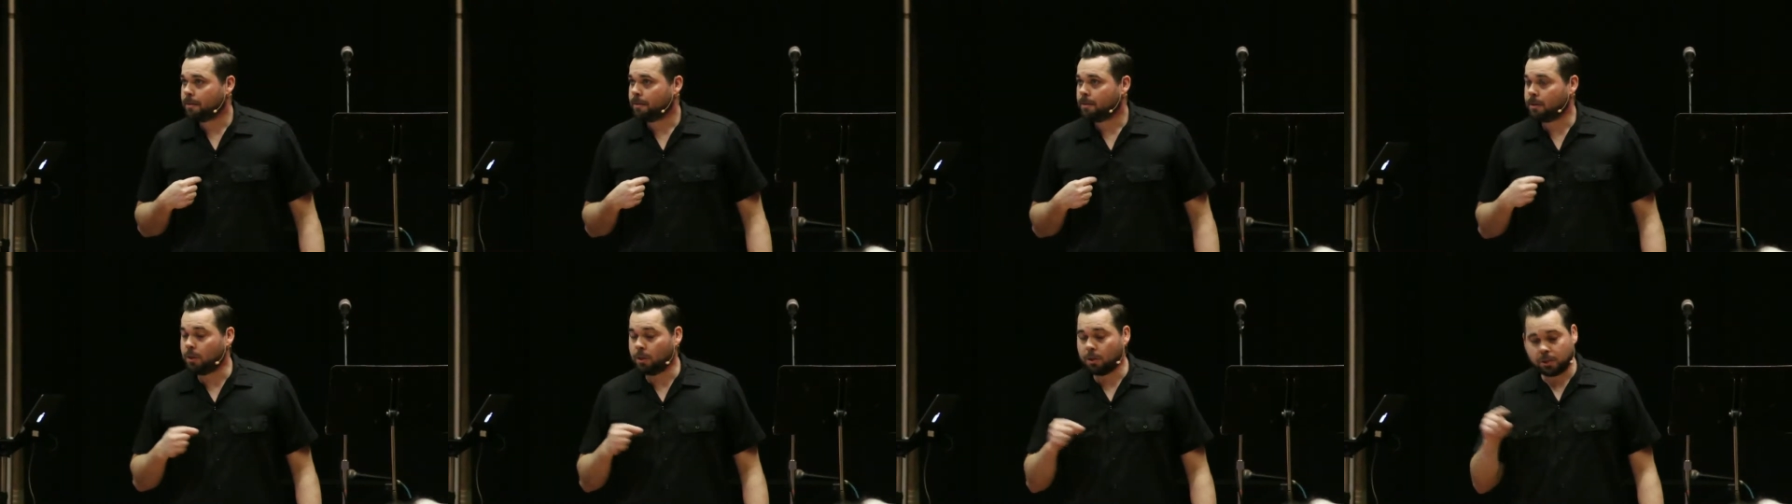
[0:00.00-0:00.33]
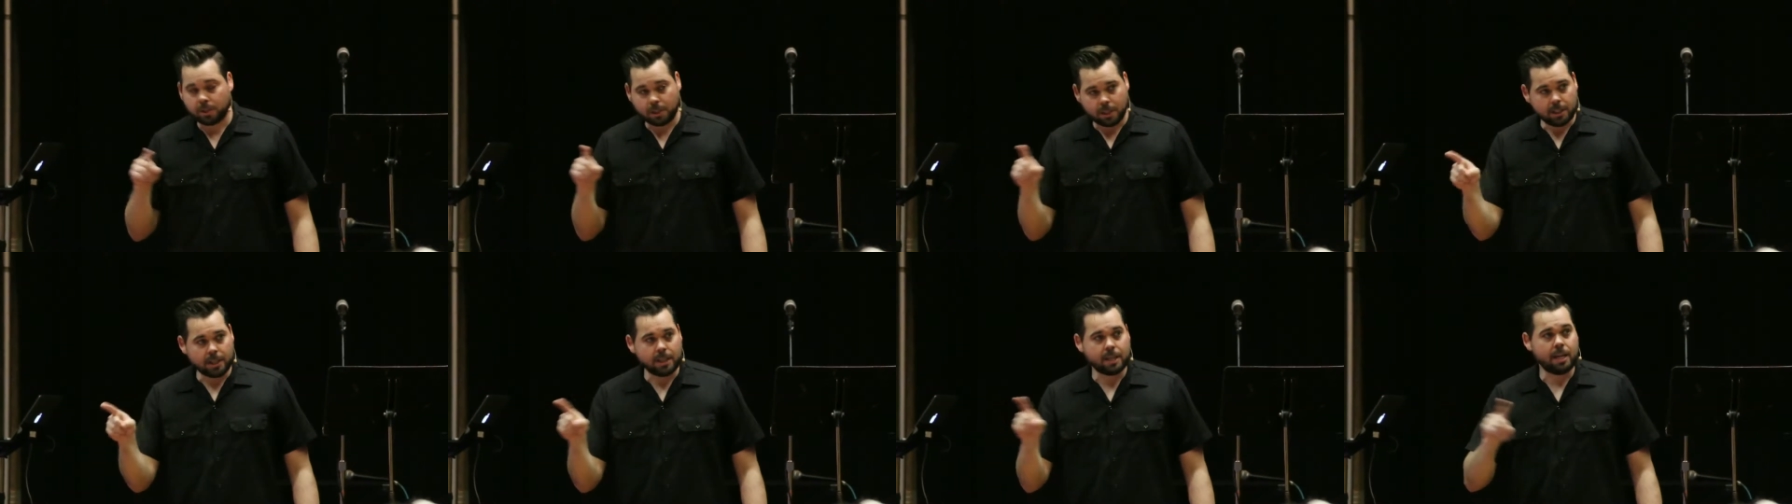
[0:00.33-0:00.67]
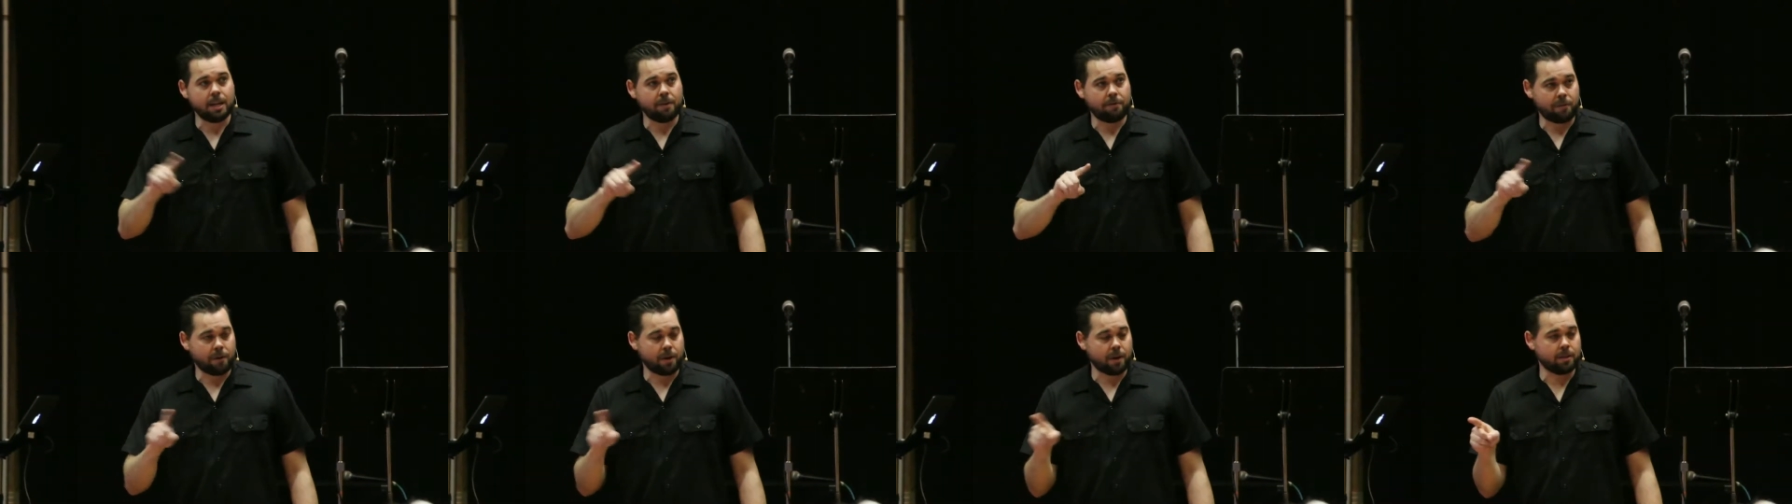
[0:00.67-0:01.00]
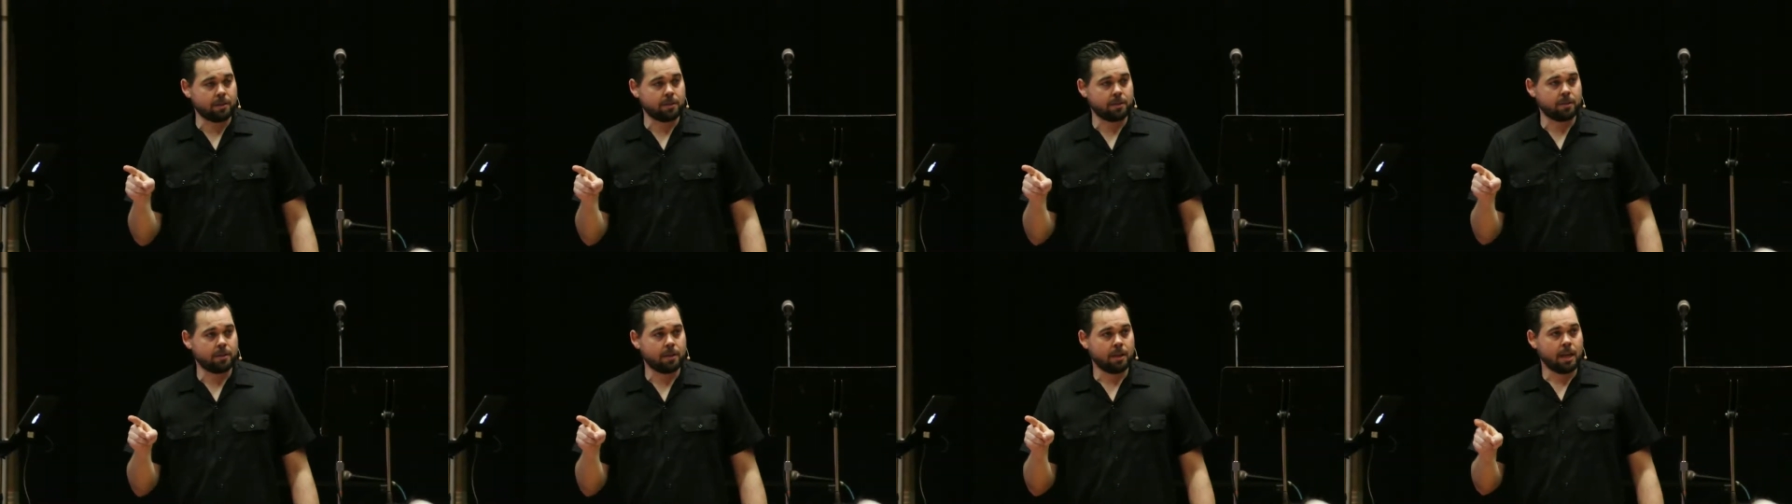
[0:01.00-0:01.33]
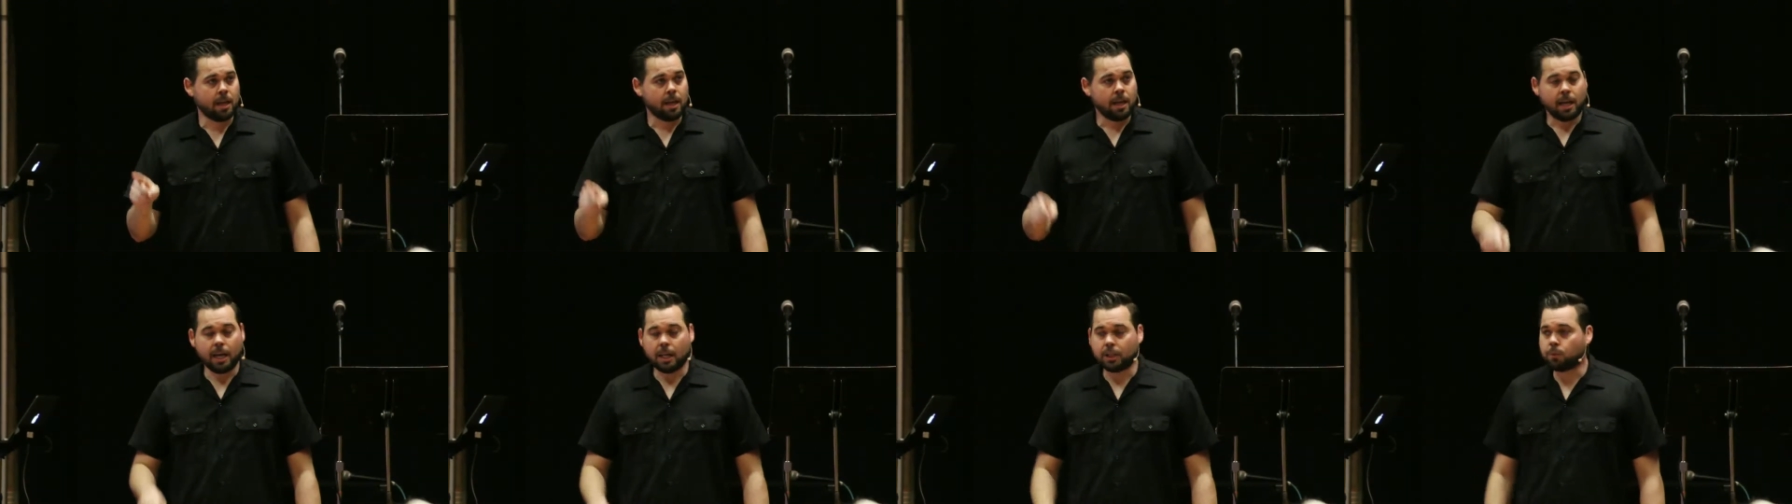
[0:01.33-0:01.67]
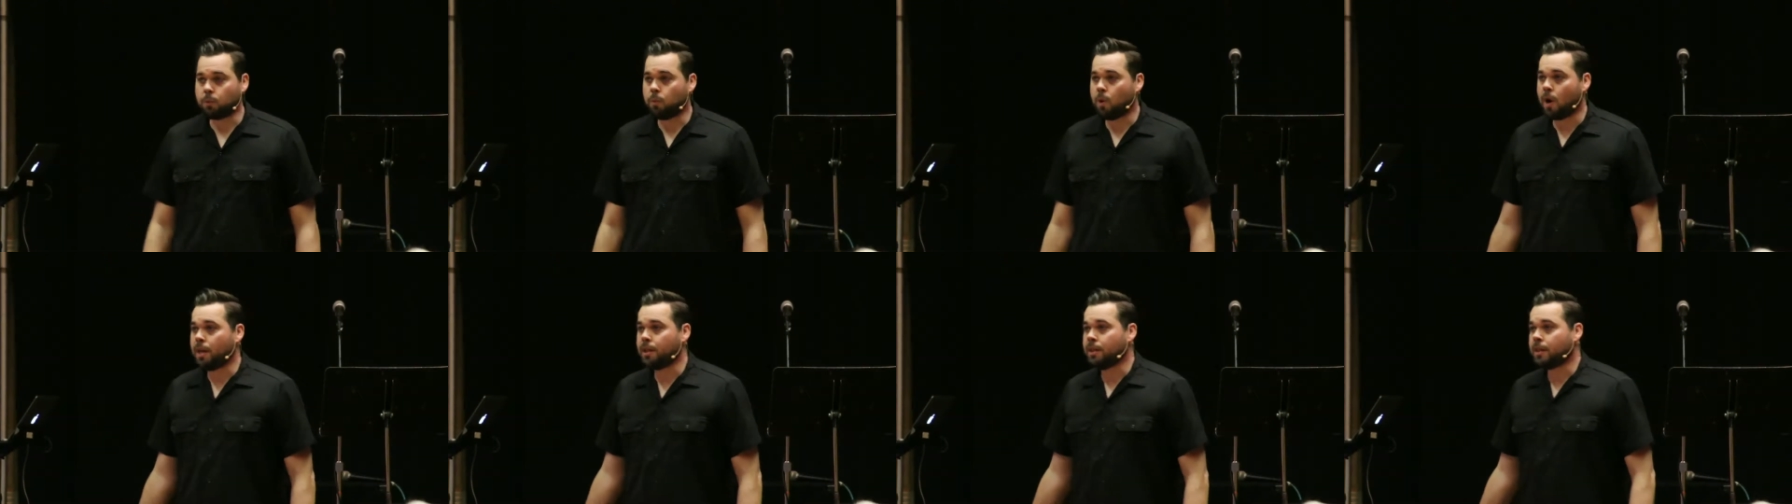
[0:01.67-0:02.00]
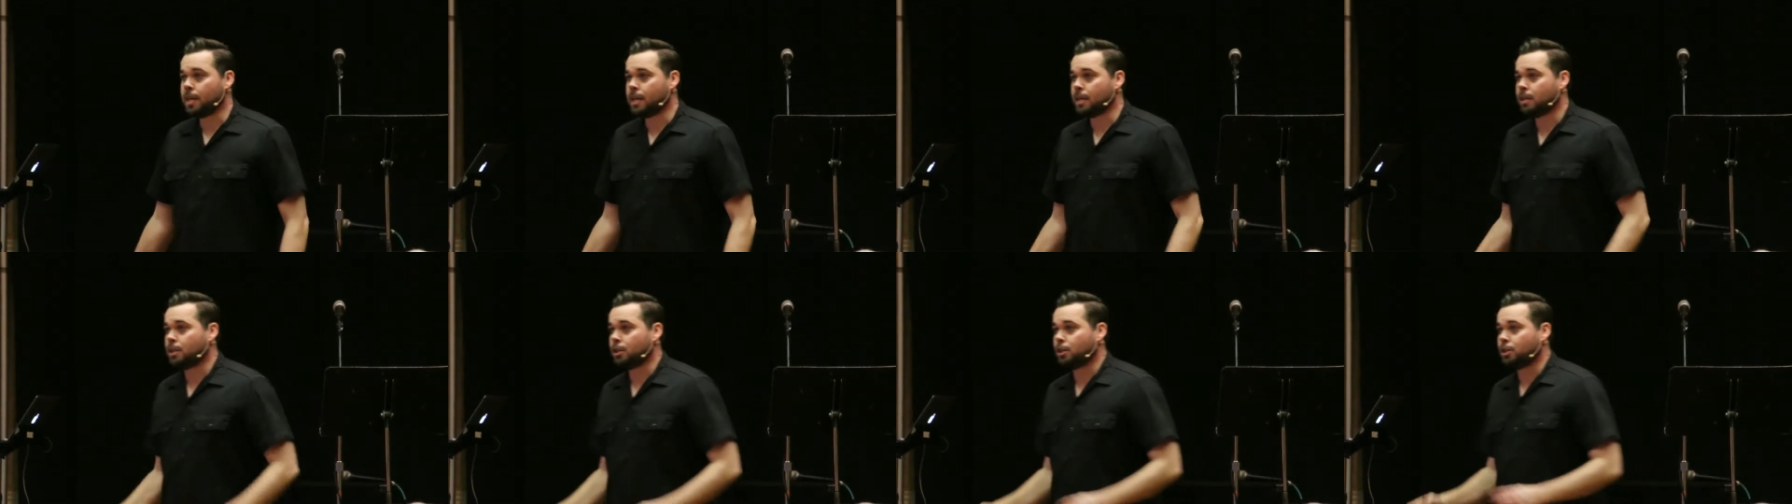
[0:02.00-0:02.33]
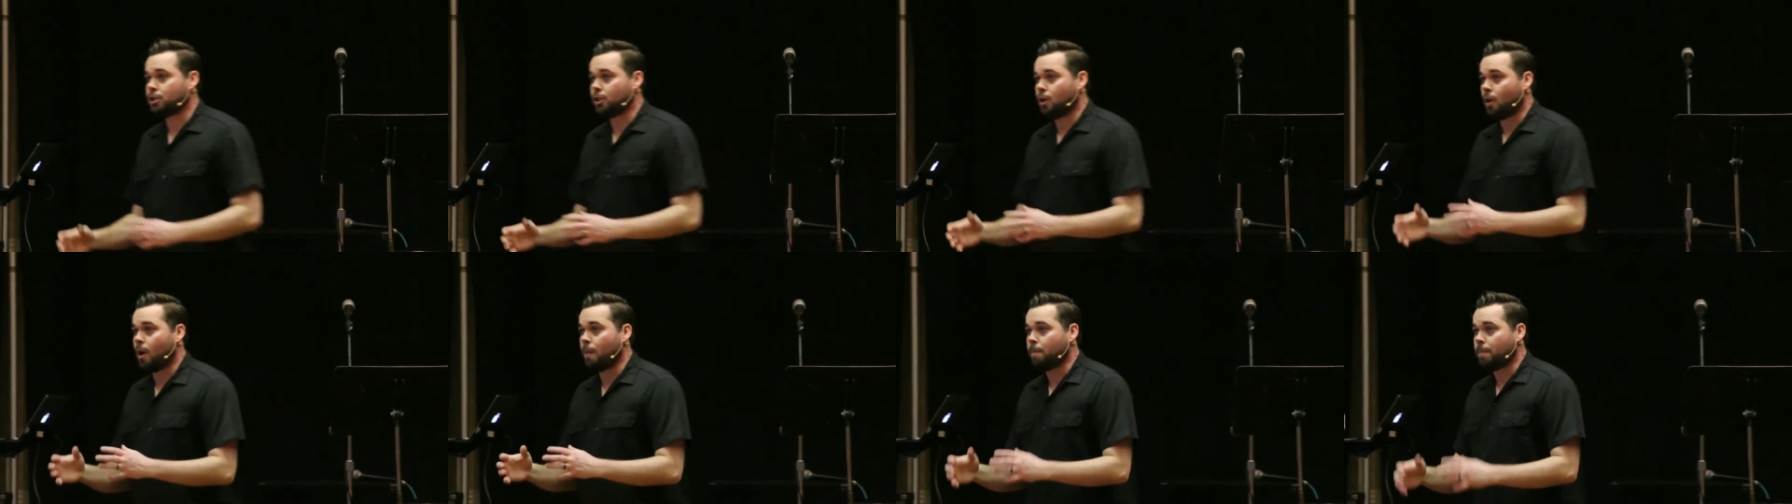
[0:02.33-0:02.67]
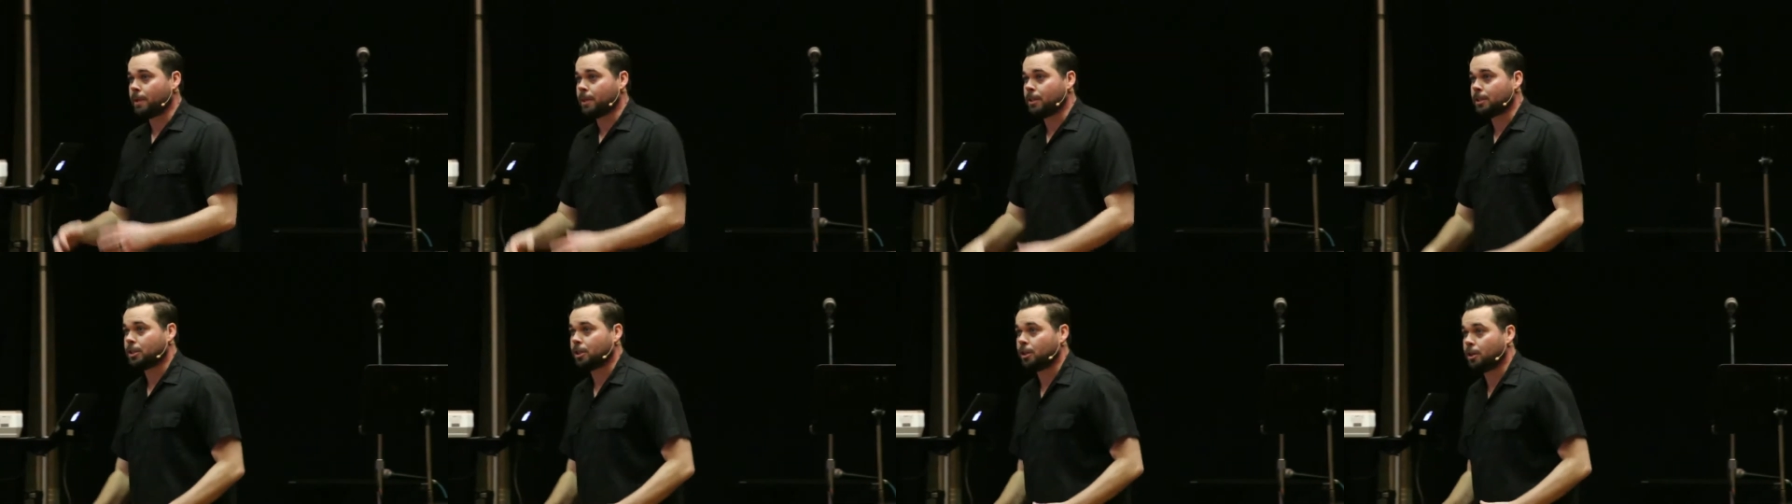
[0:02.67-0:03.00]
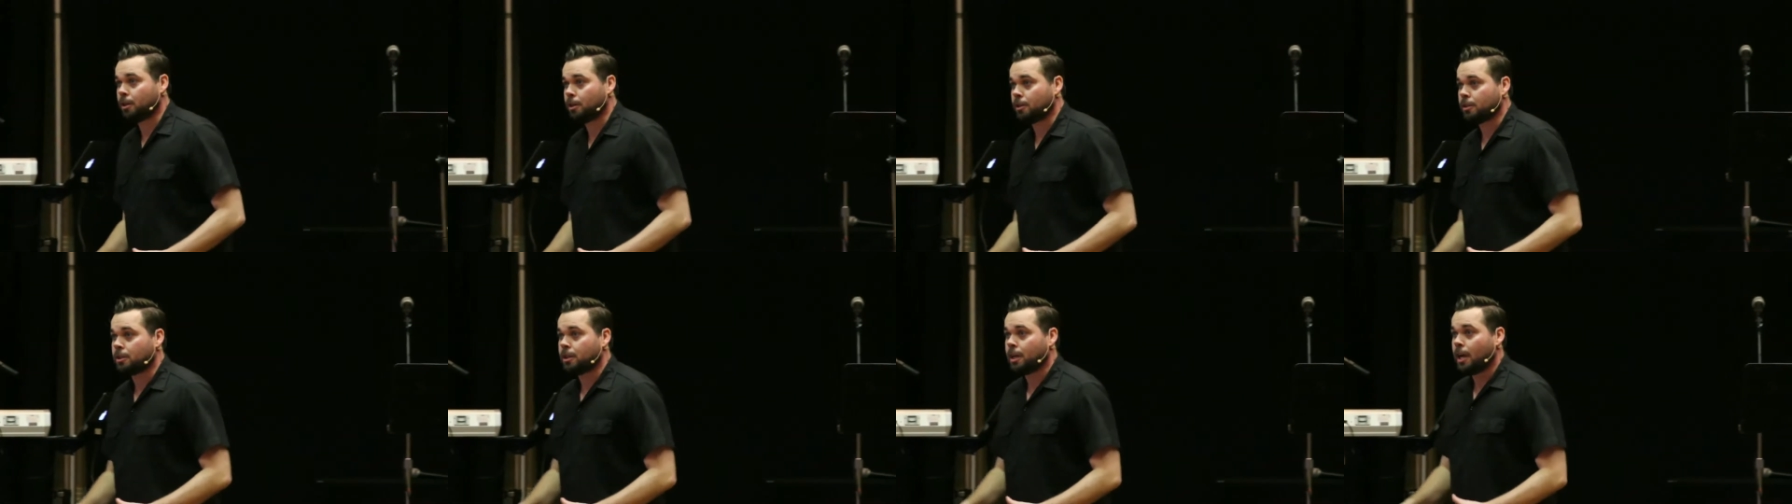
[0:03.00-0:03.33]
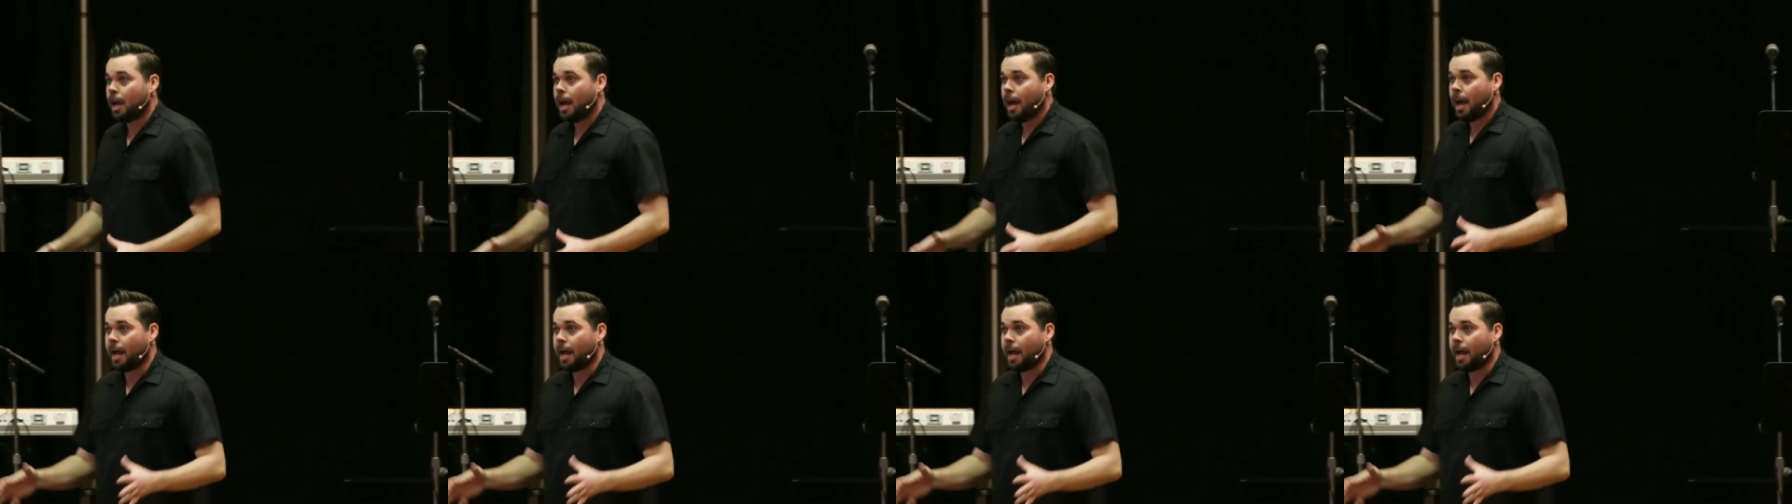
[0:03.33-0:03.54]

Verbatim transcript: Do you see the difference? It's one thing to show up in church